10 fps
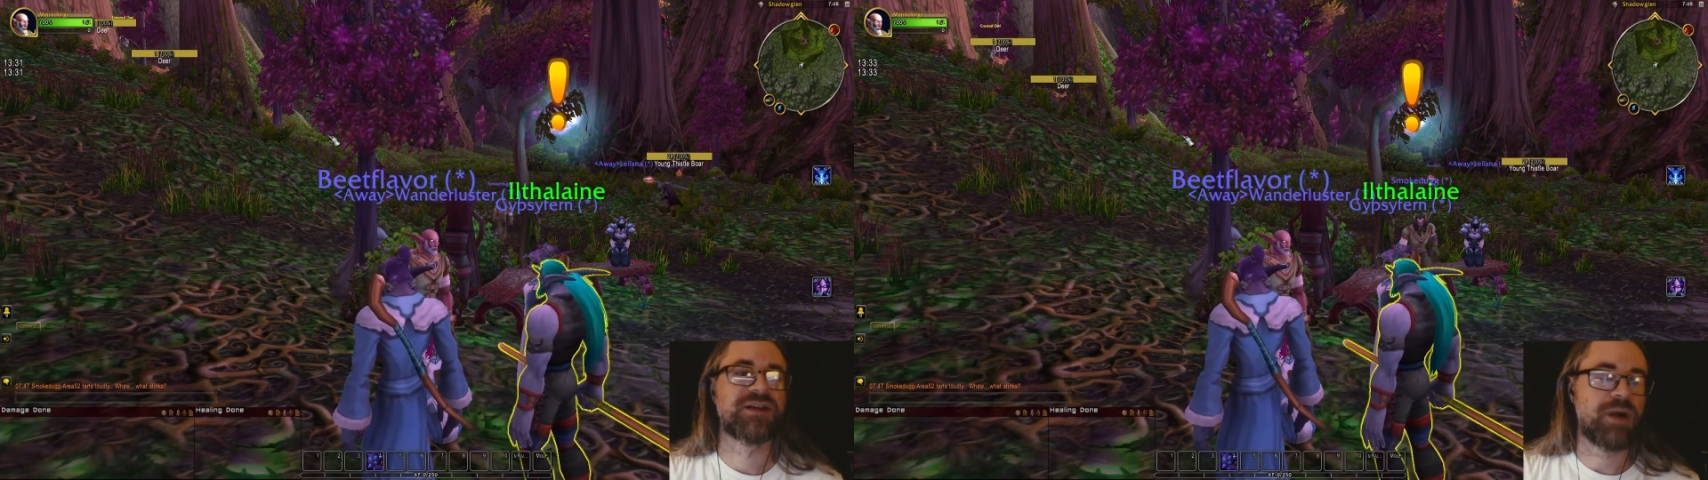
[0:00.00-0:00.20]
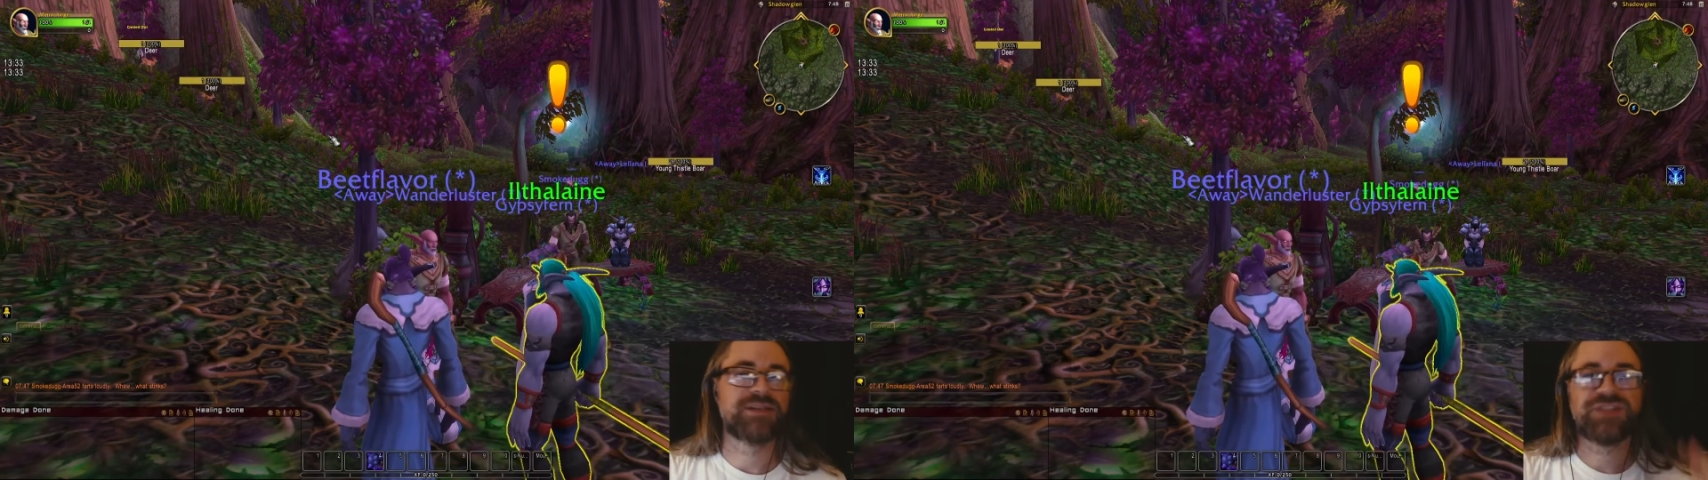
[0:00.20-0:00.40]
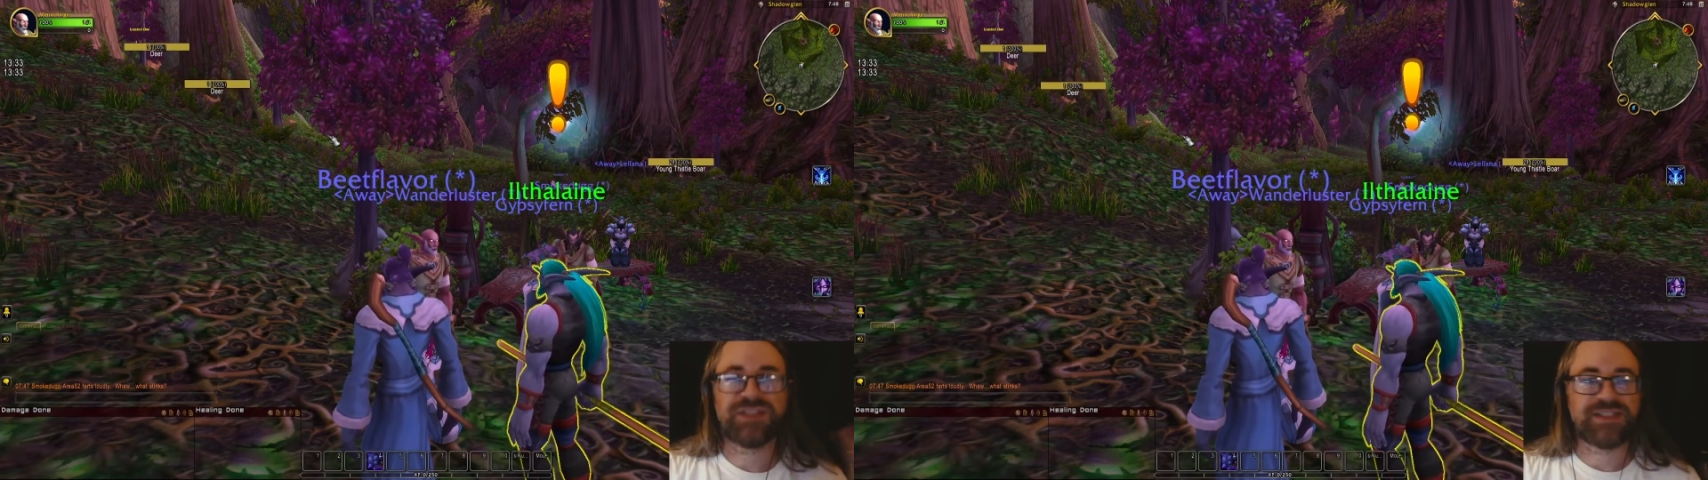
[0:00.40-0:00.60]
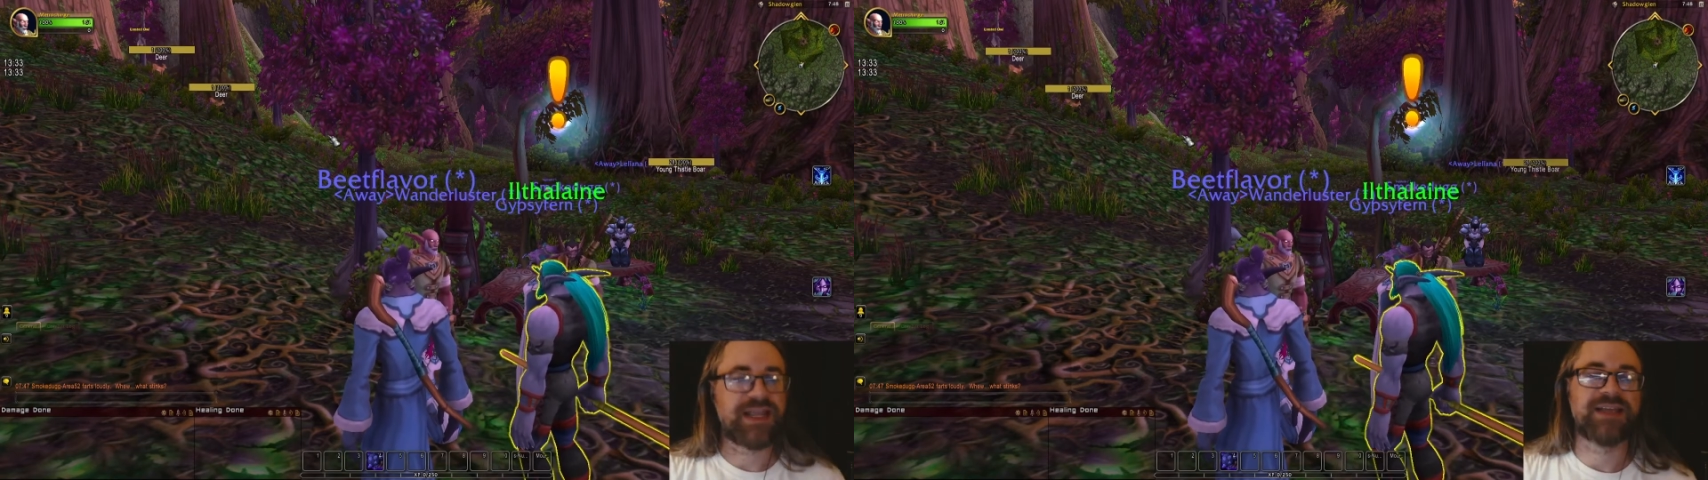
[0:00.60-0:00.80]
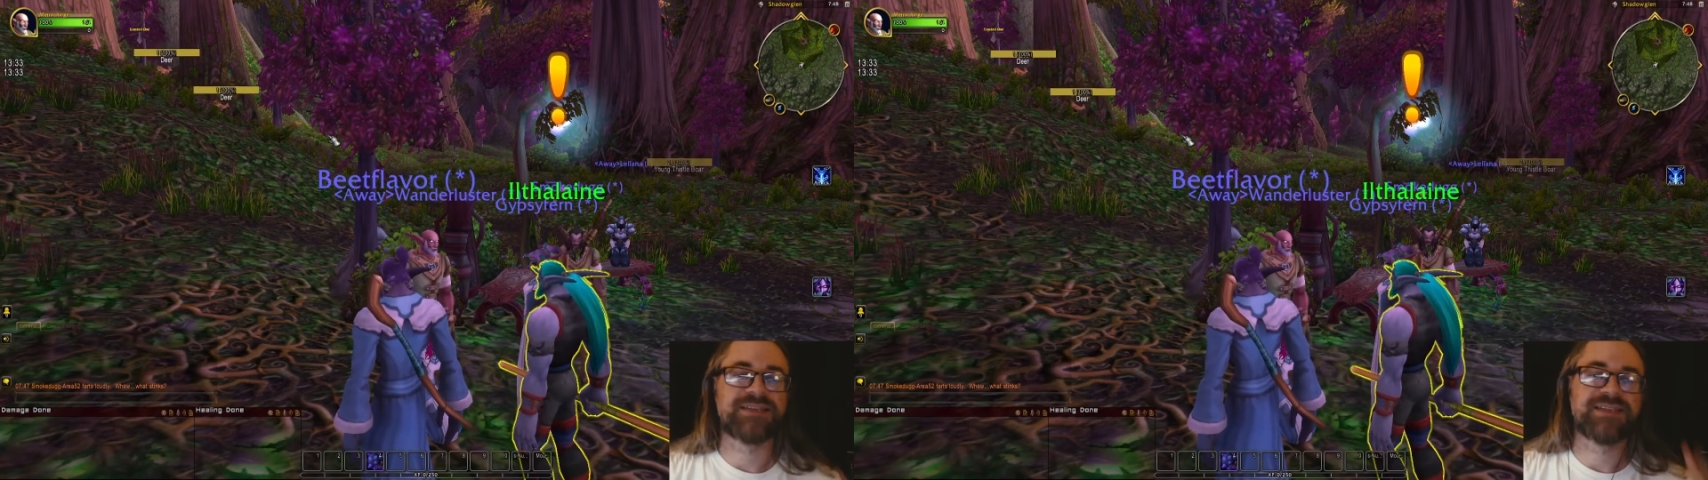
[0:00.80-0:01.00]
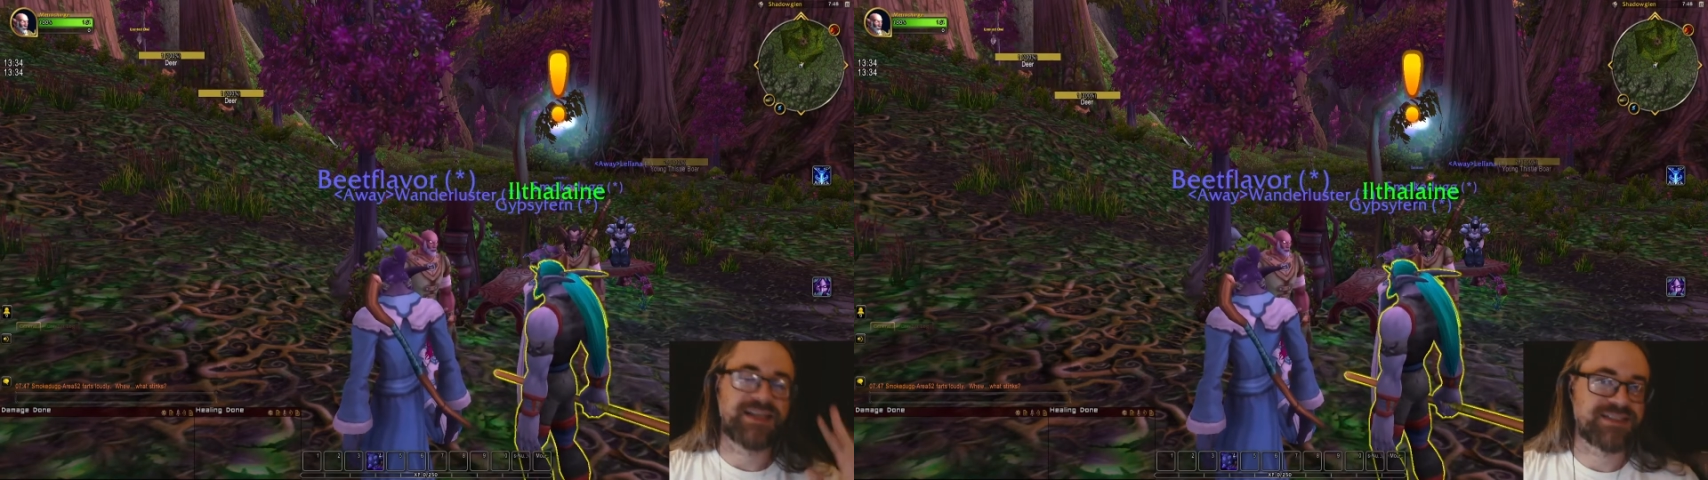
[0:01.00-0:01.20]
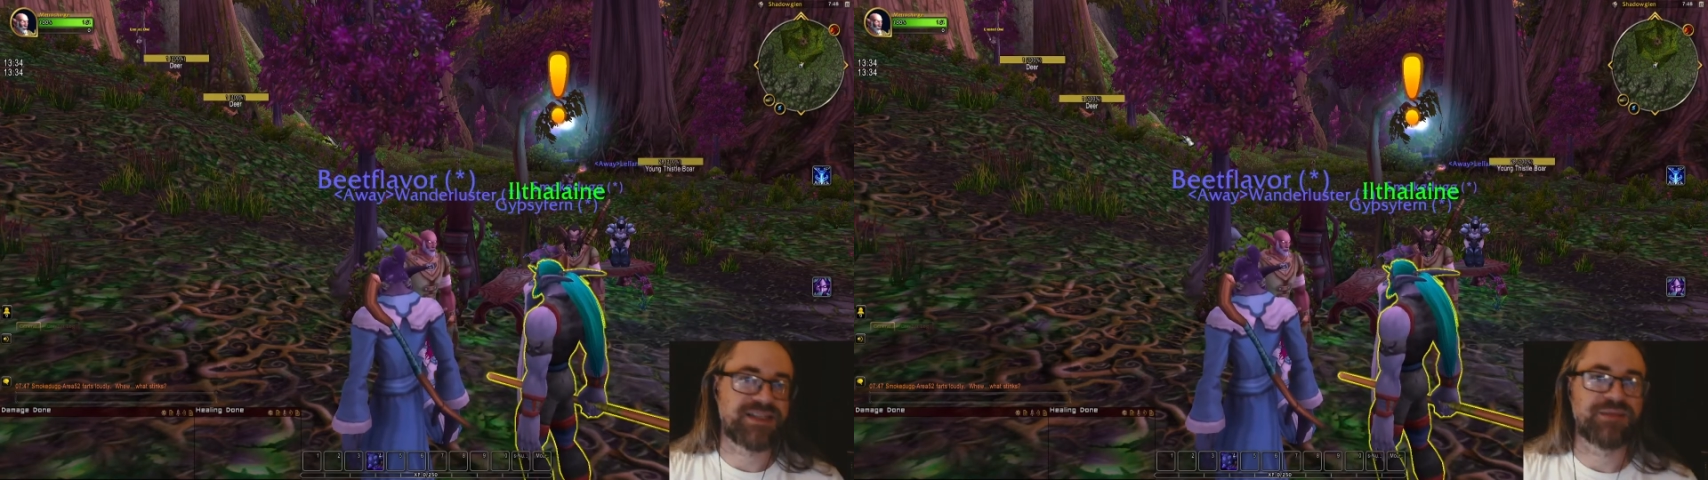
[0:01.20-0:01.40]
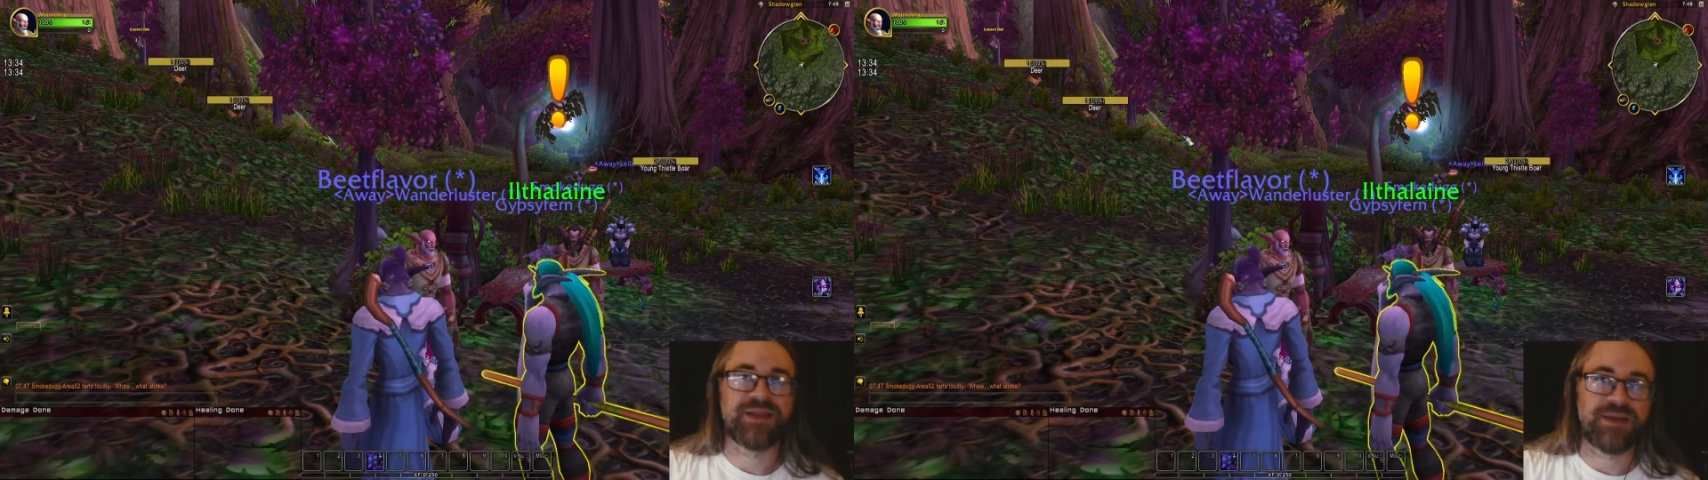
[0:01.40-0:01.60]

but just in case, that is something